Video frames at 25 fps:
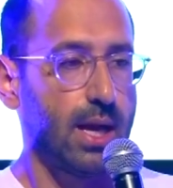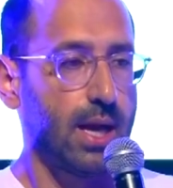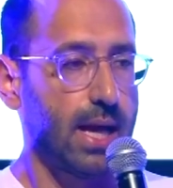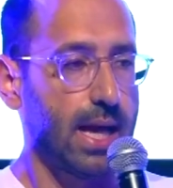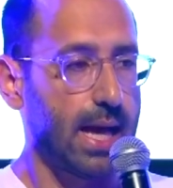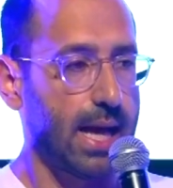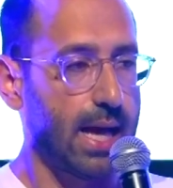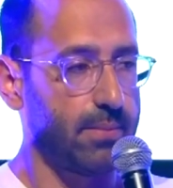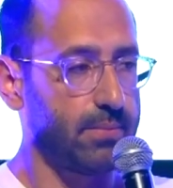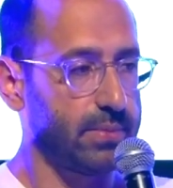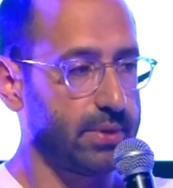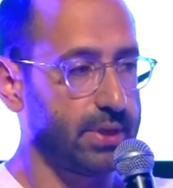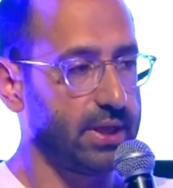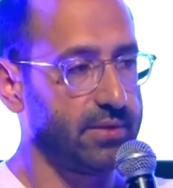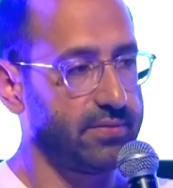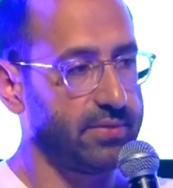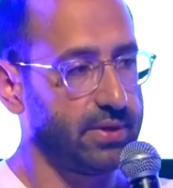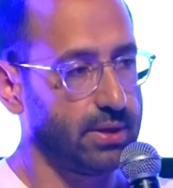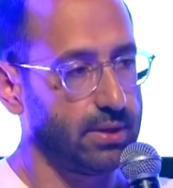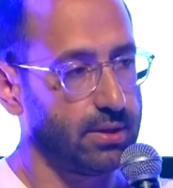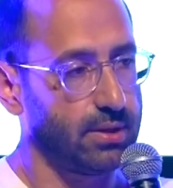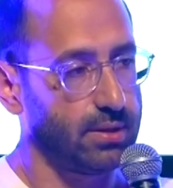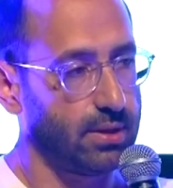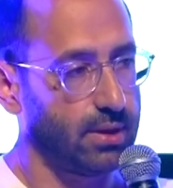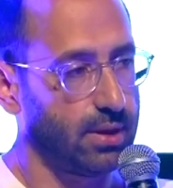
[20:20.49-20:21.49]
I'm
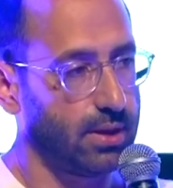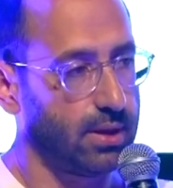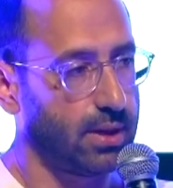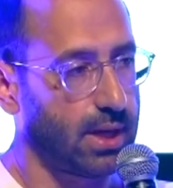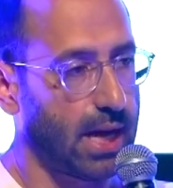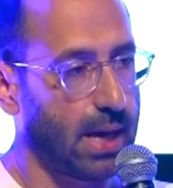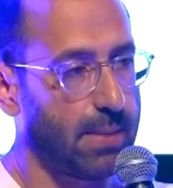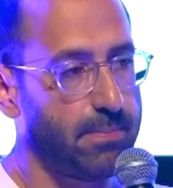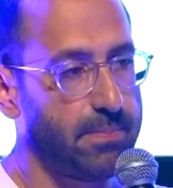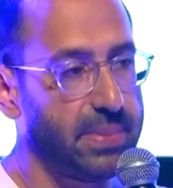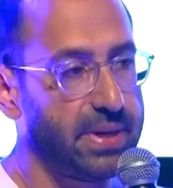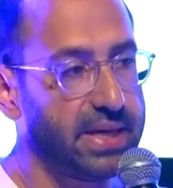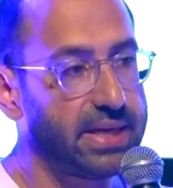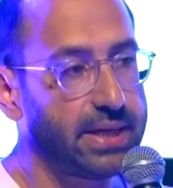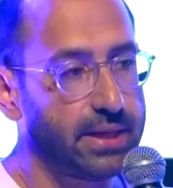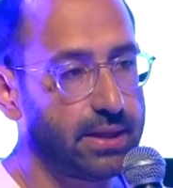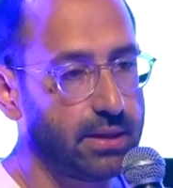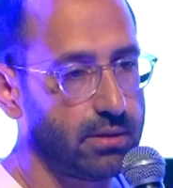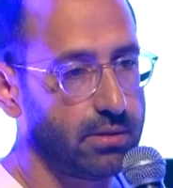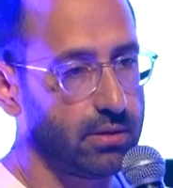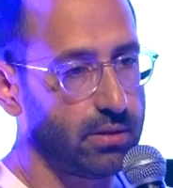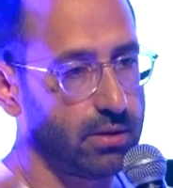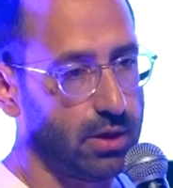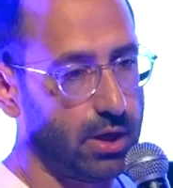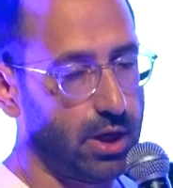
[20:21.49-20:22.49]
bidding
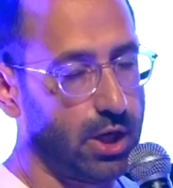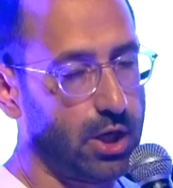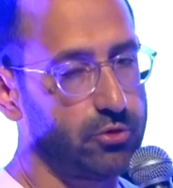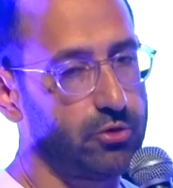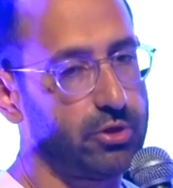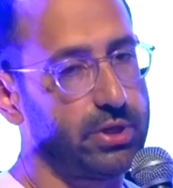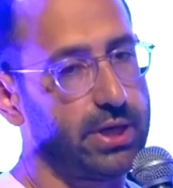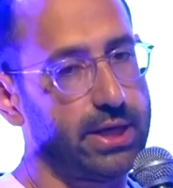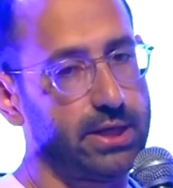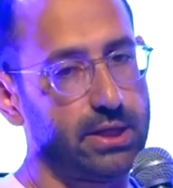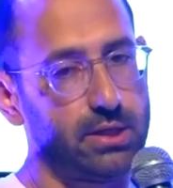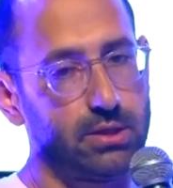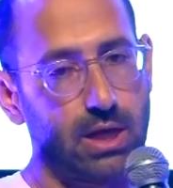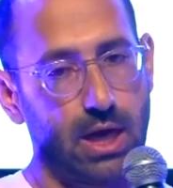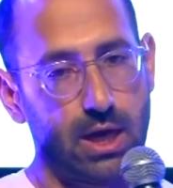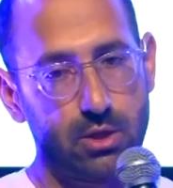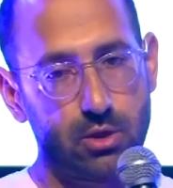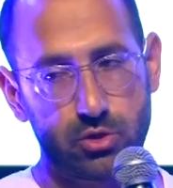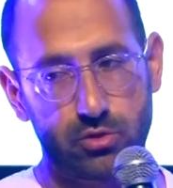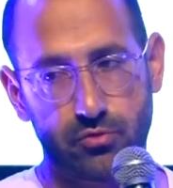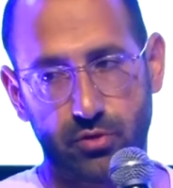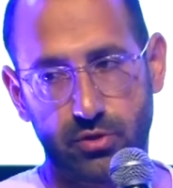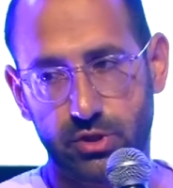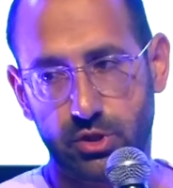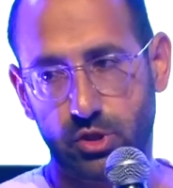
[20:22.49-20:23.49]
$180
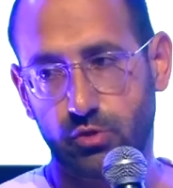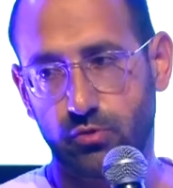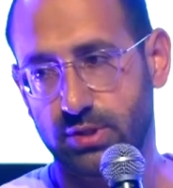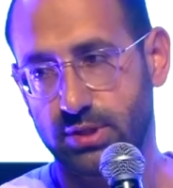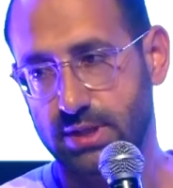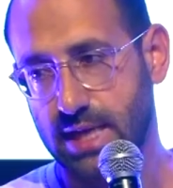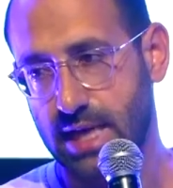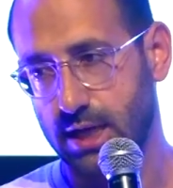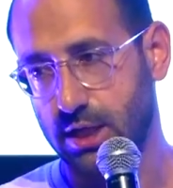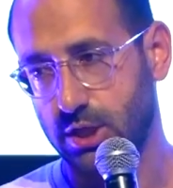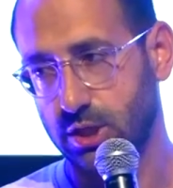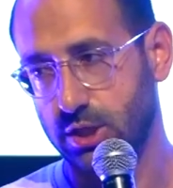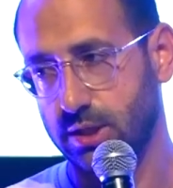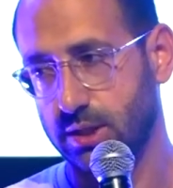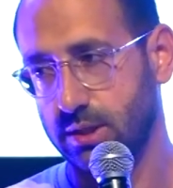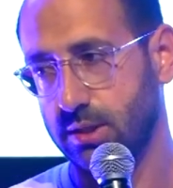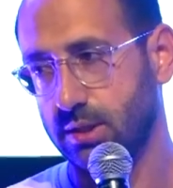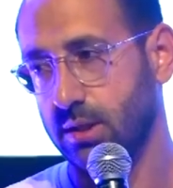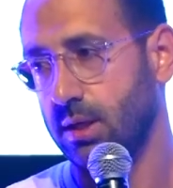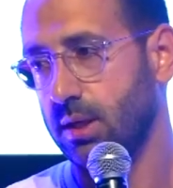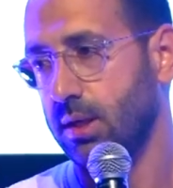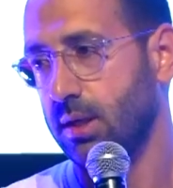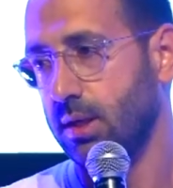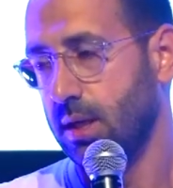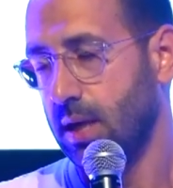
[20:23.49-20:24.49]
for this transaction.
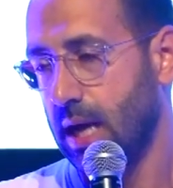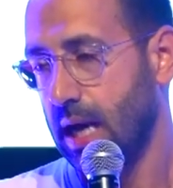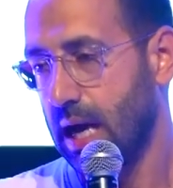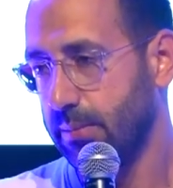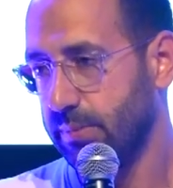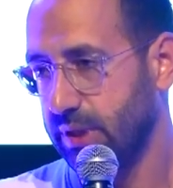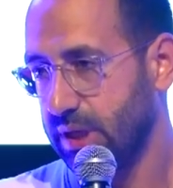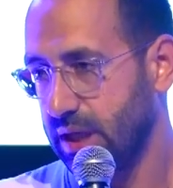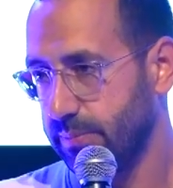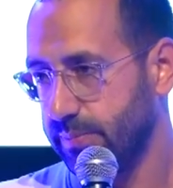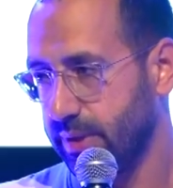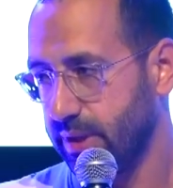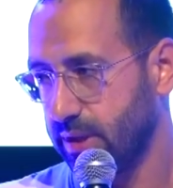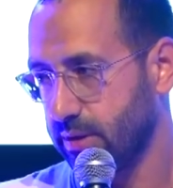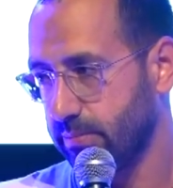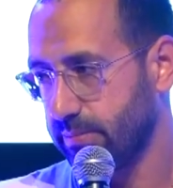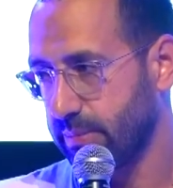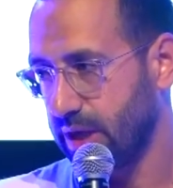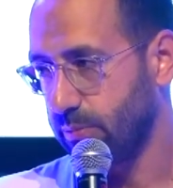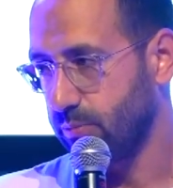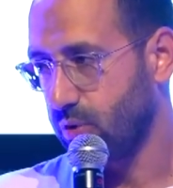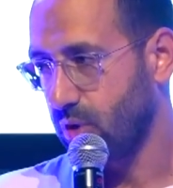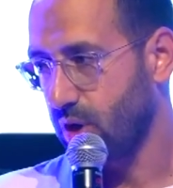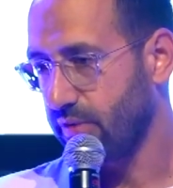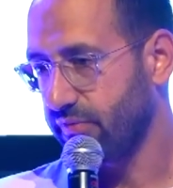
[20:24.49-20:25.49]
I'm keeping my
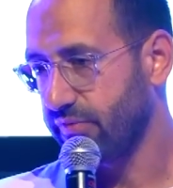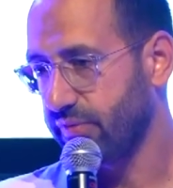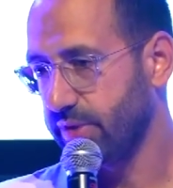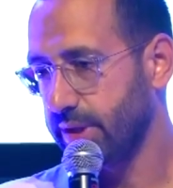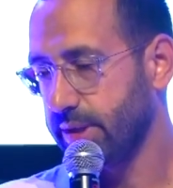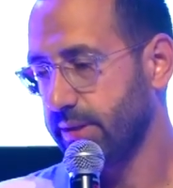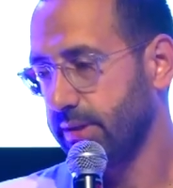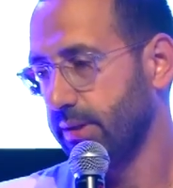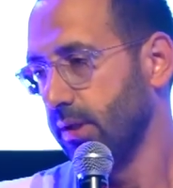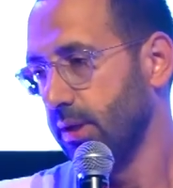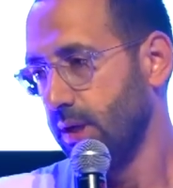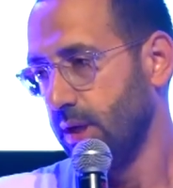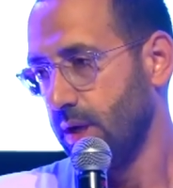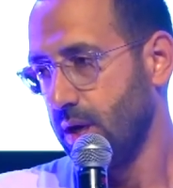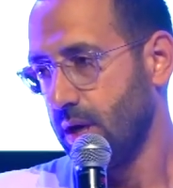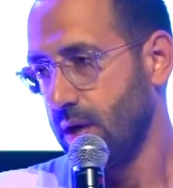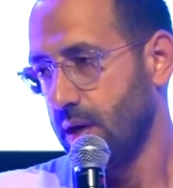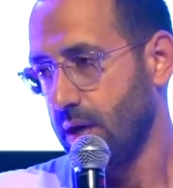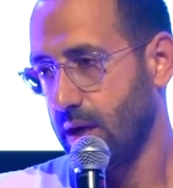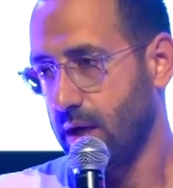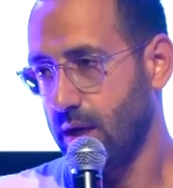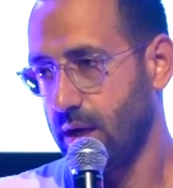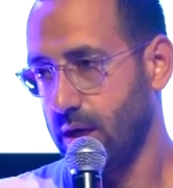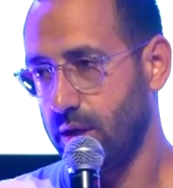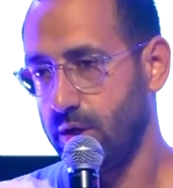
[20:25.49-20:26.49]
profit.
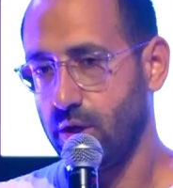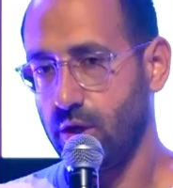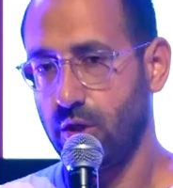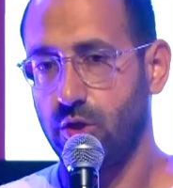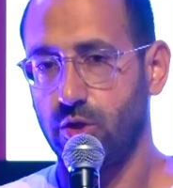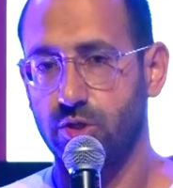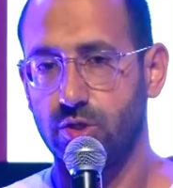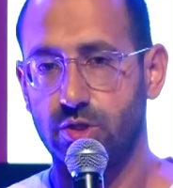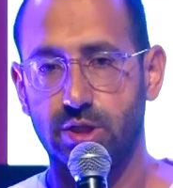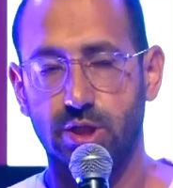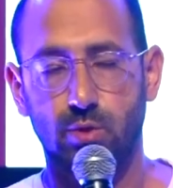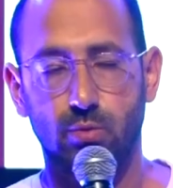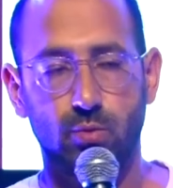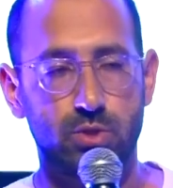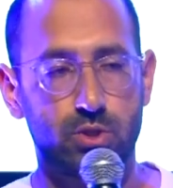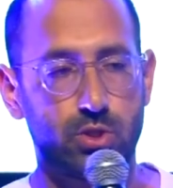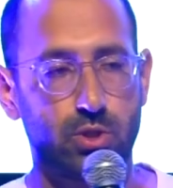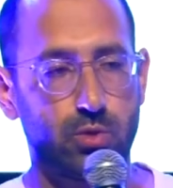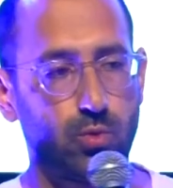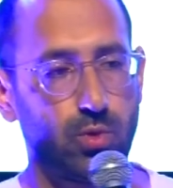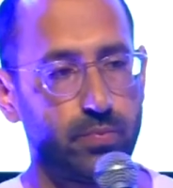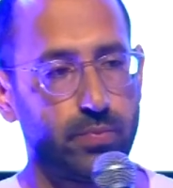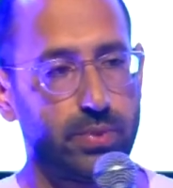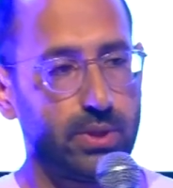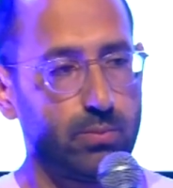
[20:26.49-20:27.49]
Another sequencer
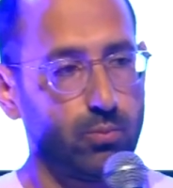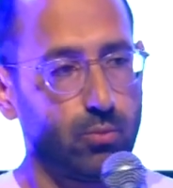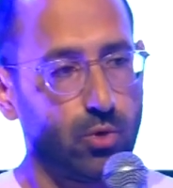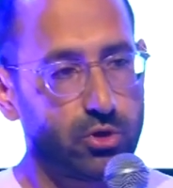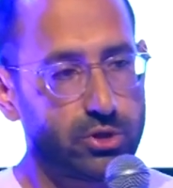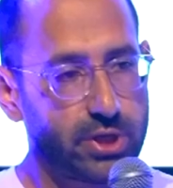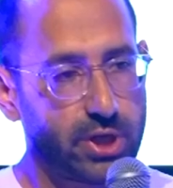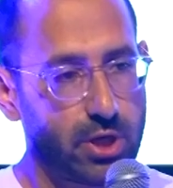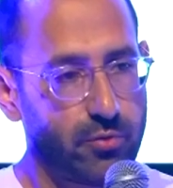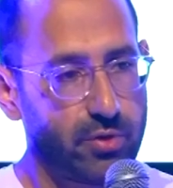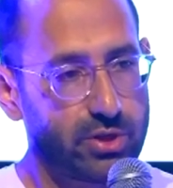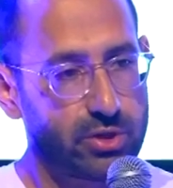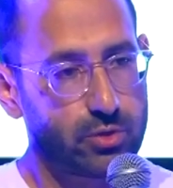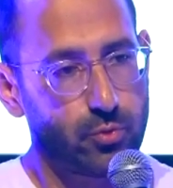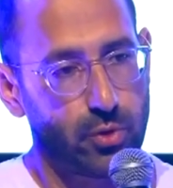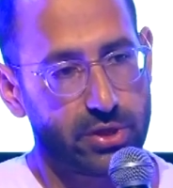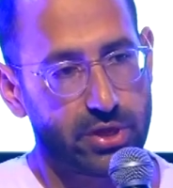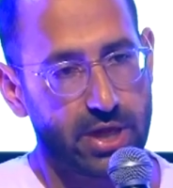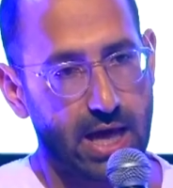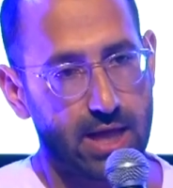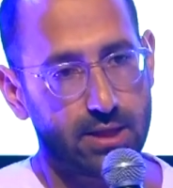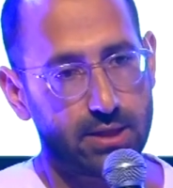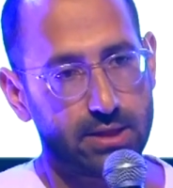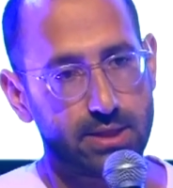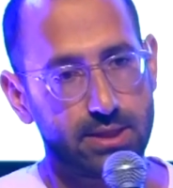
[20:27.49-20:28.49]
will be more generous with
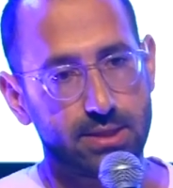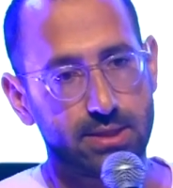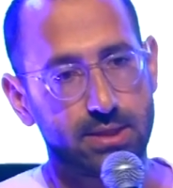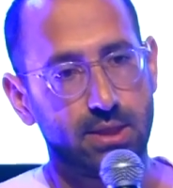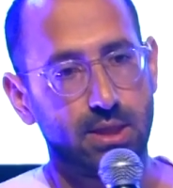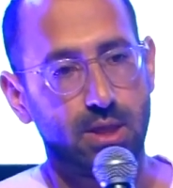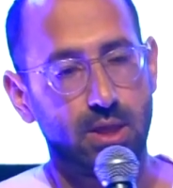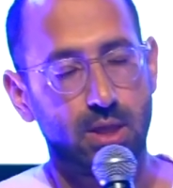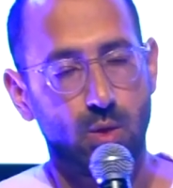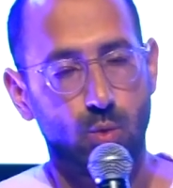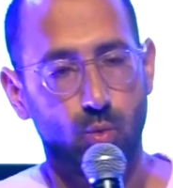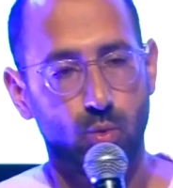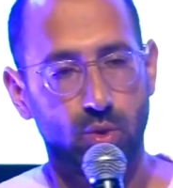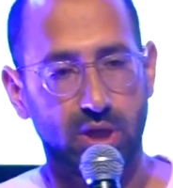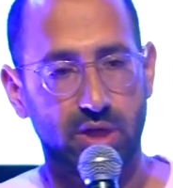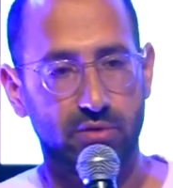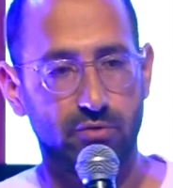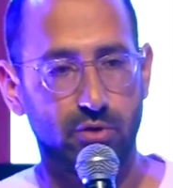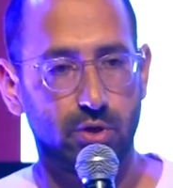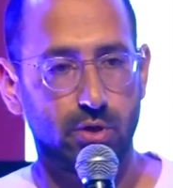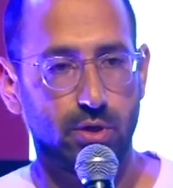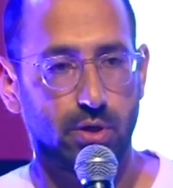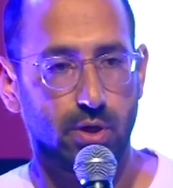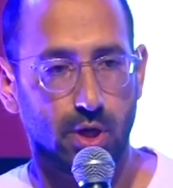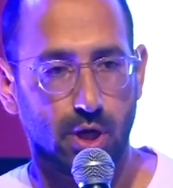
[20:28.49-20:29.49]
Alice. We'll give
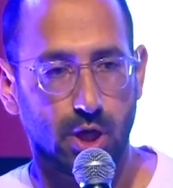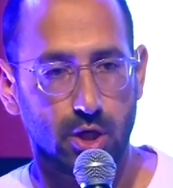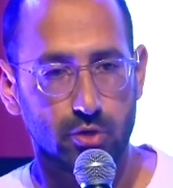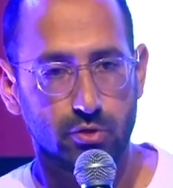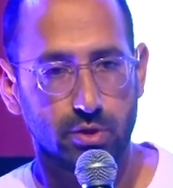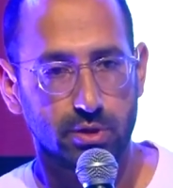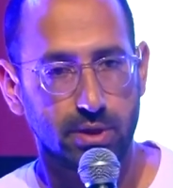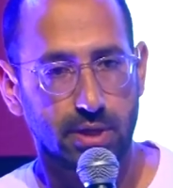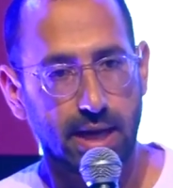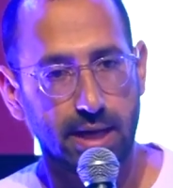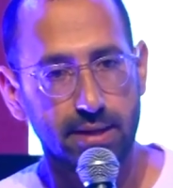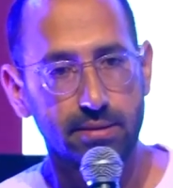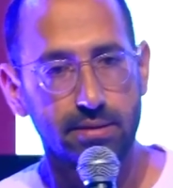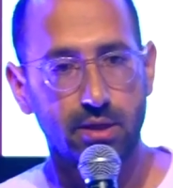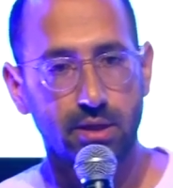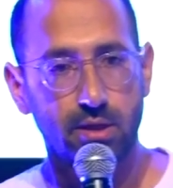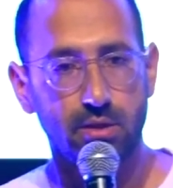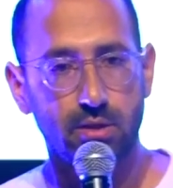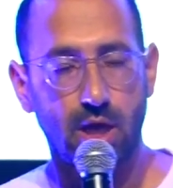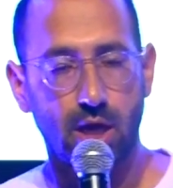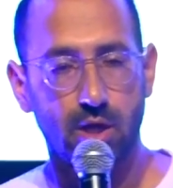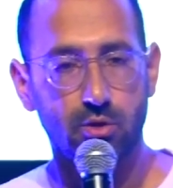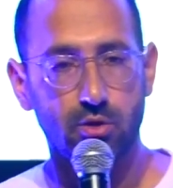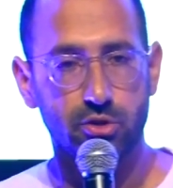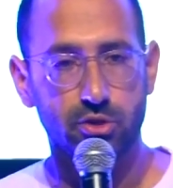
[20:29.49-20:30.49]
her $190
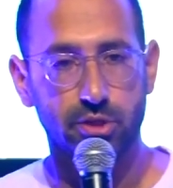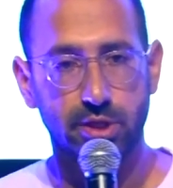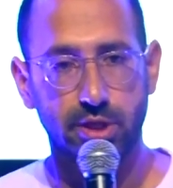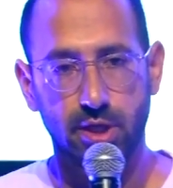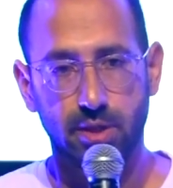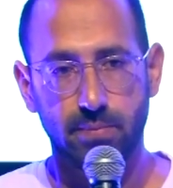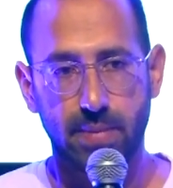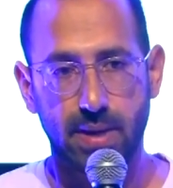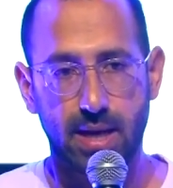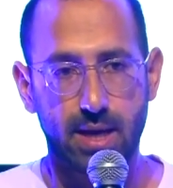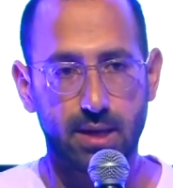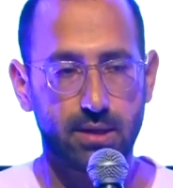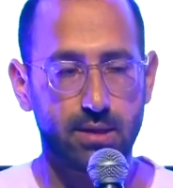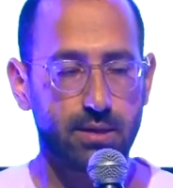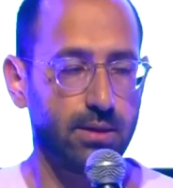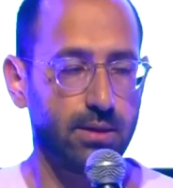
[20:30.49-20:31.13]
kickback.